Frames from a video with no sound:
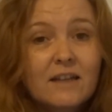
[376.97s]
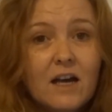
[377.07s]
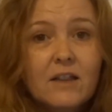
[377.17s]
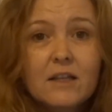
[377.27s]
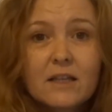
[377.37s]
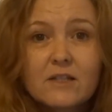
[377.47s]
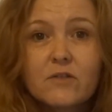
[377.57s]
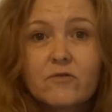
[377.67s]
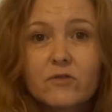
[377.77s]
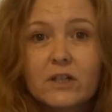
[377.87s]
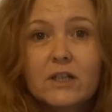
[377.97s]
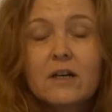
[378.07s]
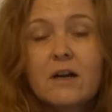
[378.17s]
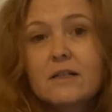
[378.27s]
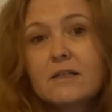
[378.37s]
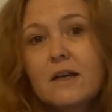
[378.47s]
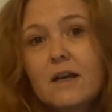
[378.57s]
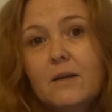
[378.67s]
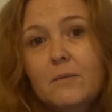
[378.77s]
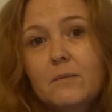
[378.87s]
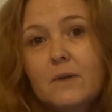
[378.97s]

I think that's a really nice name.